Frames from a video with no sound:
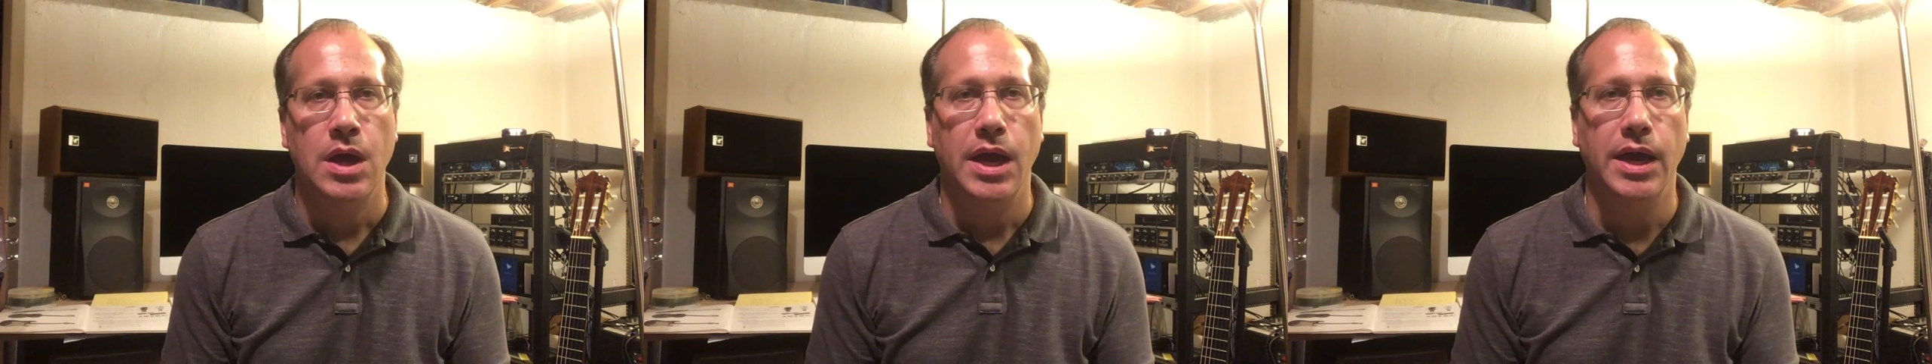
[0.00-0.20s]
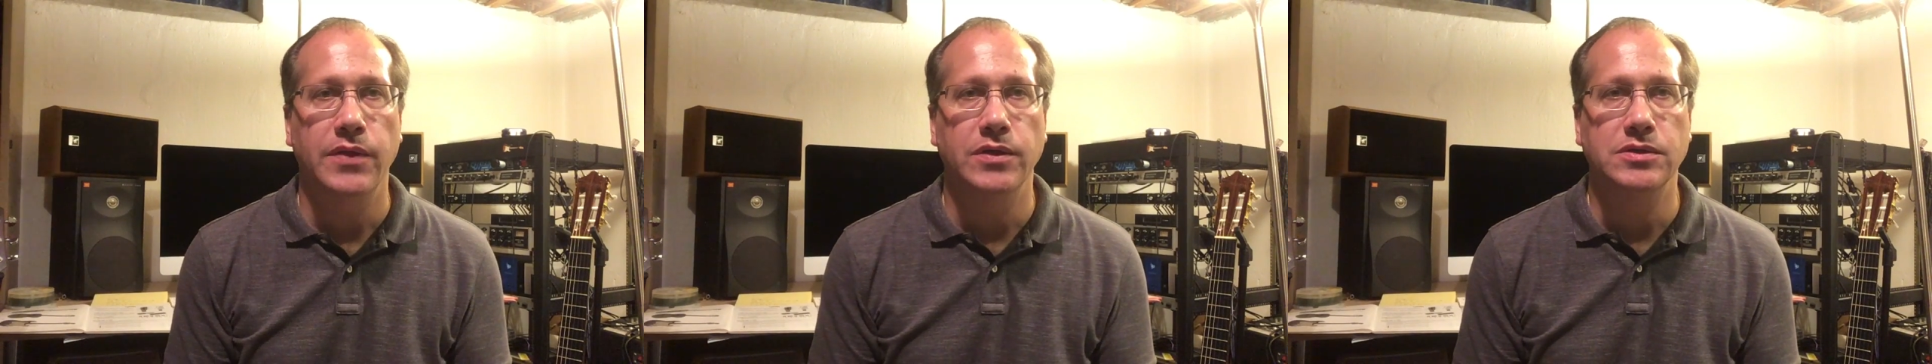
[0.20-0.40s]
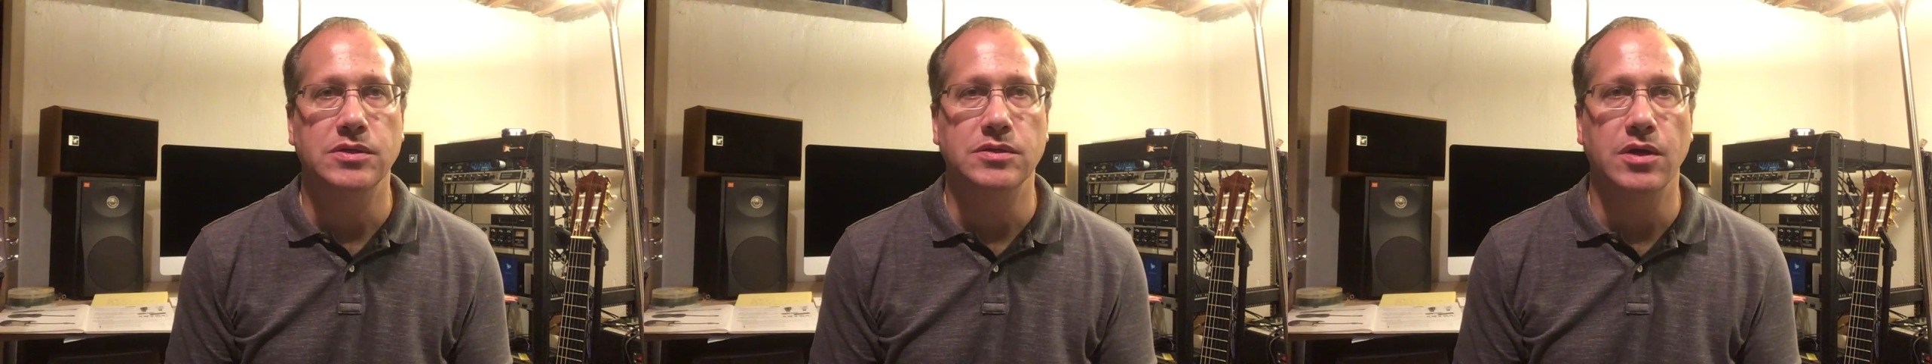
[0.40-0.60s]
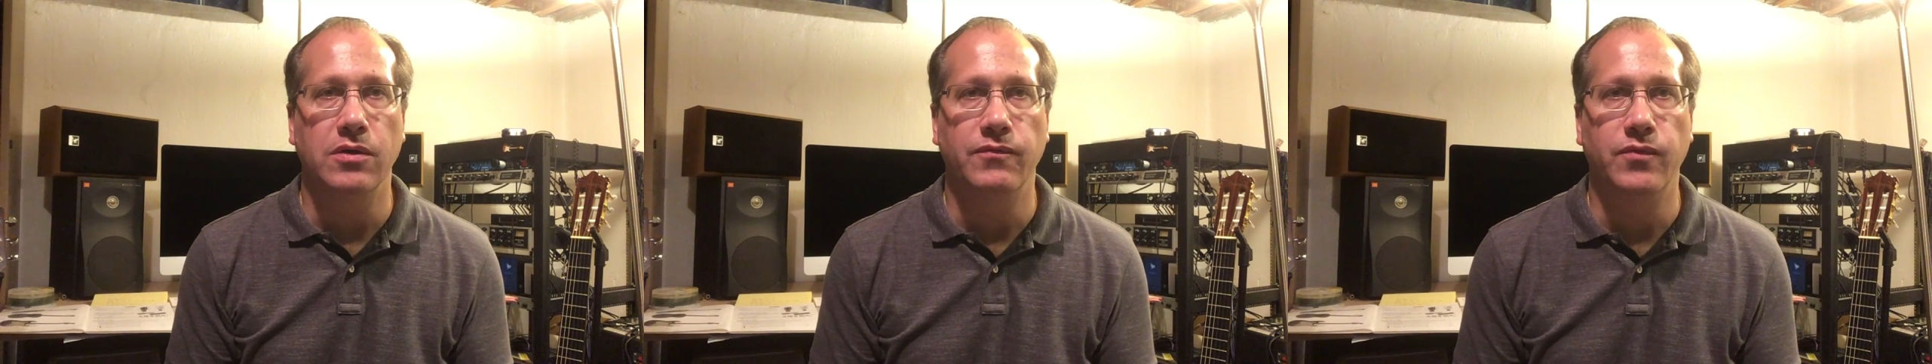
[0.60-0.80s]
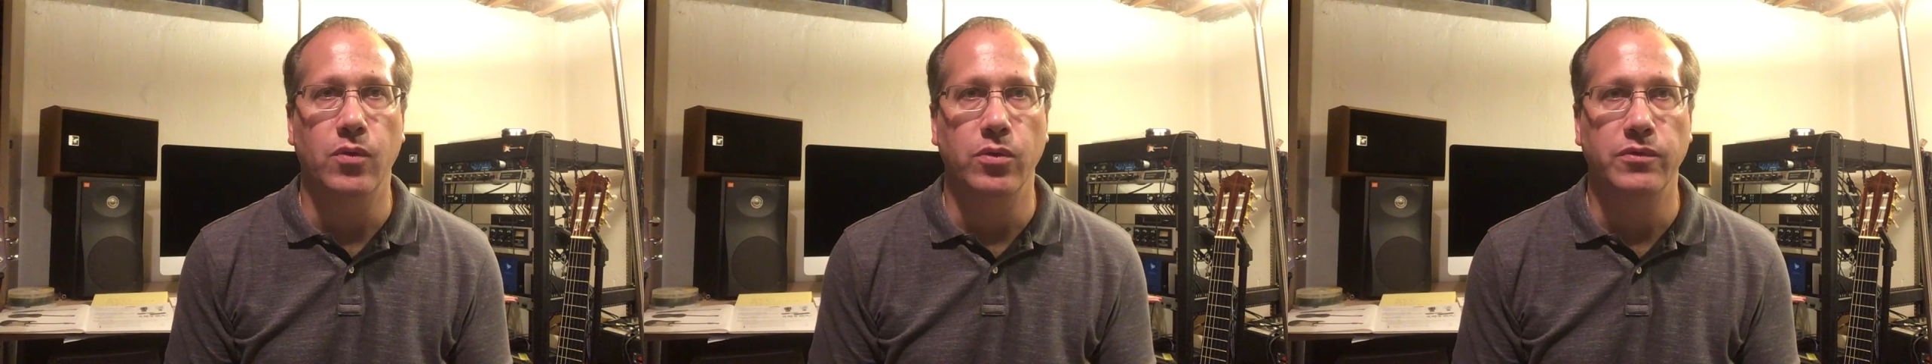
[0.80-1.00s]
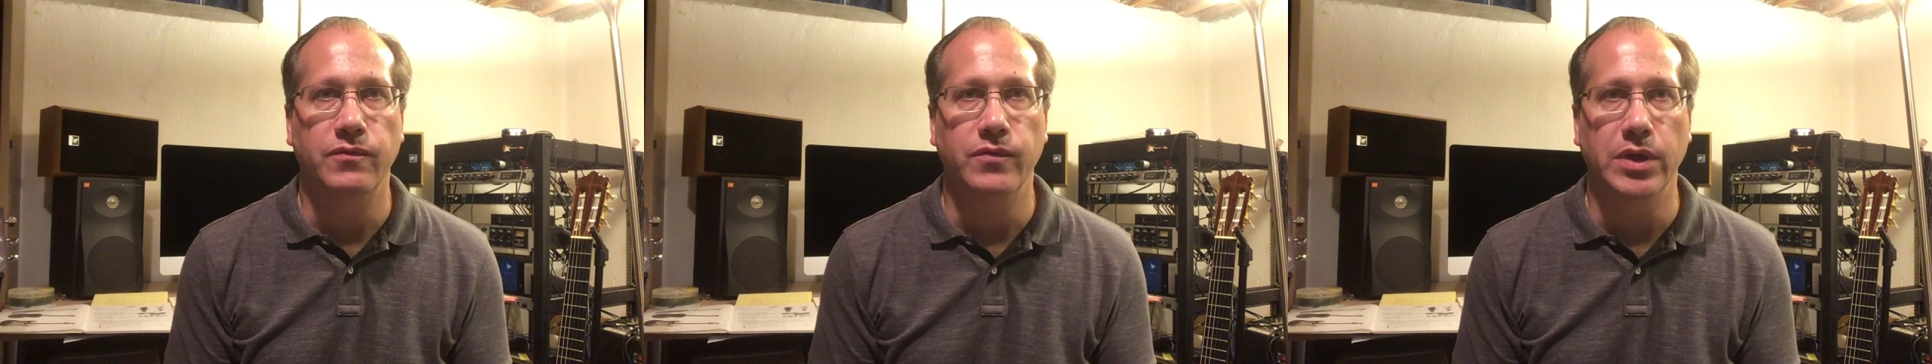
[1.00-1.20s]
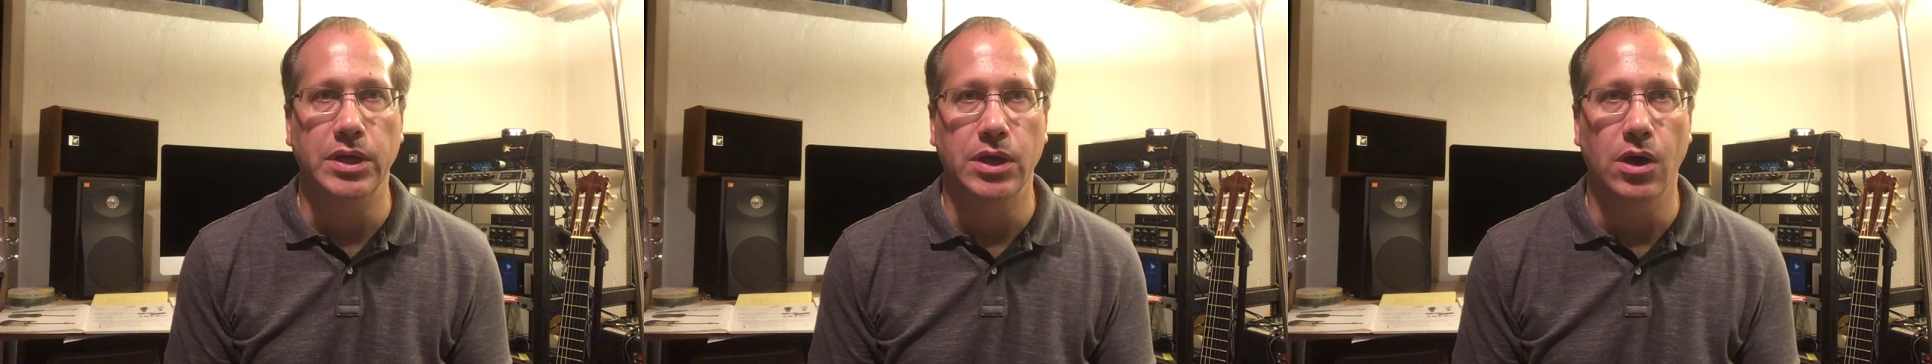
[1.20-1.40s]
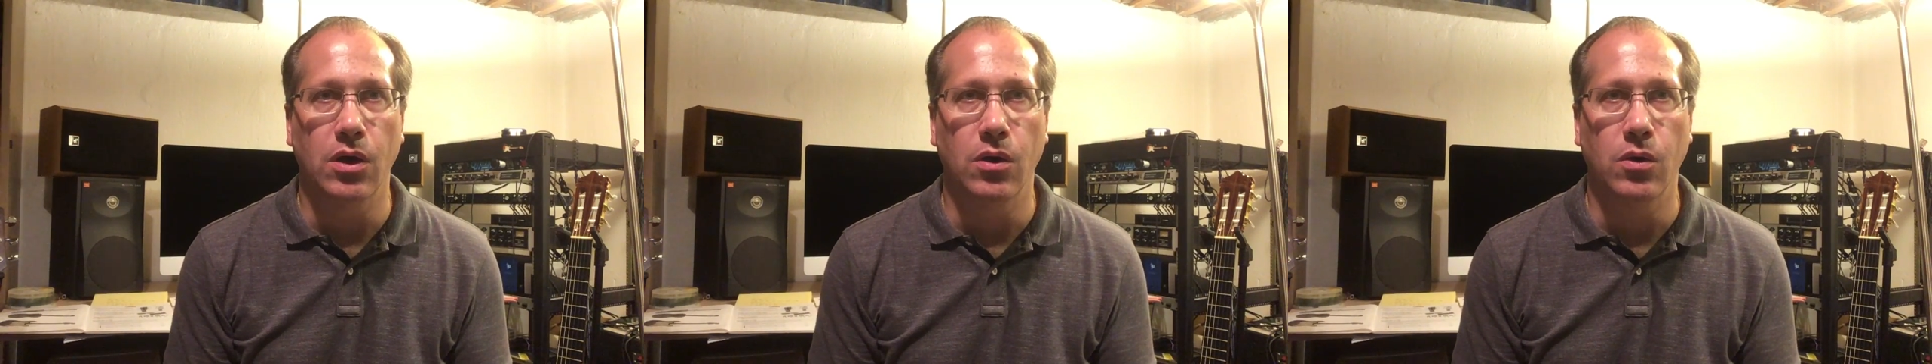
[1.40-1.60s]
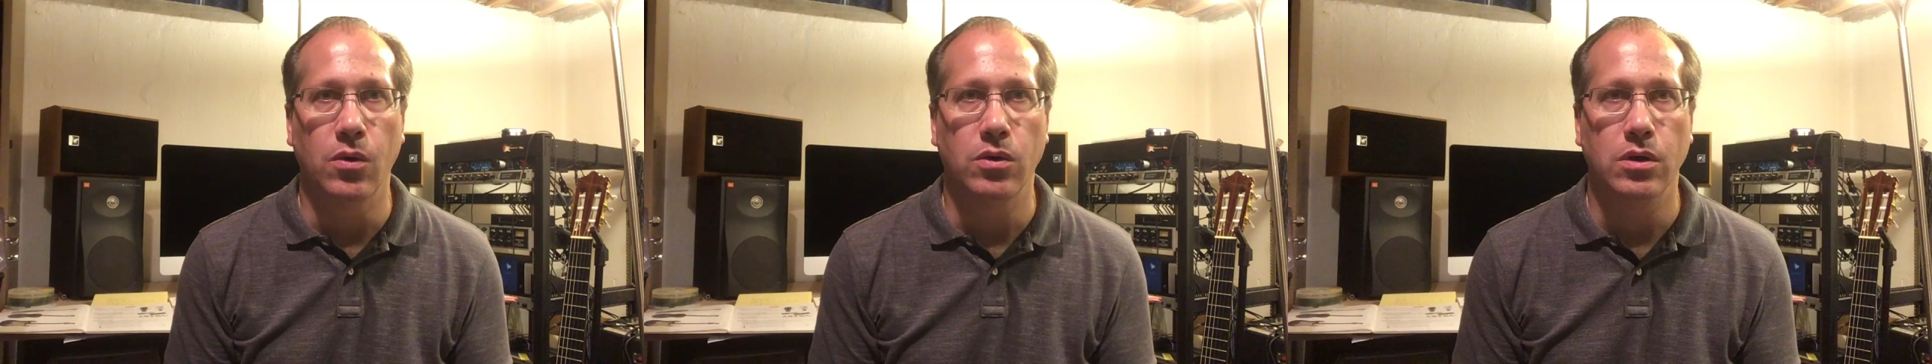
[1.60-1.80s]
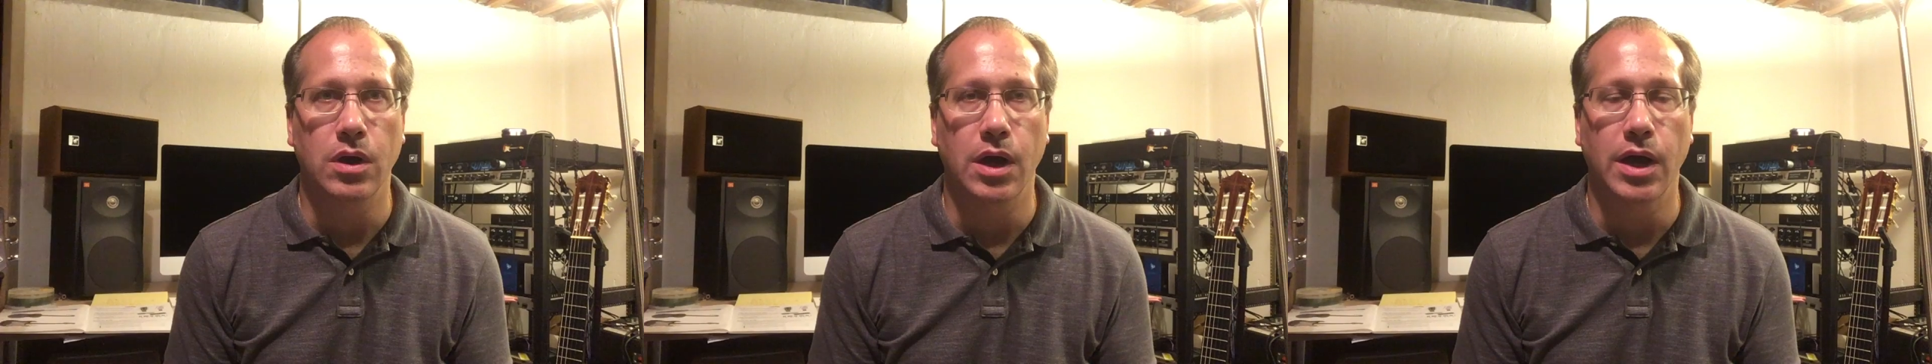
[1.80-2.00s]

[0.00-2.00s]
and this is our 4th video.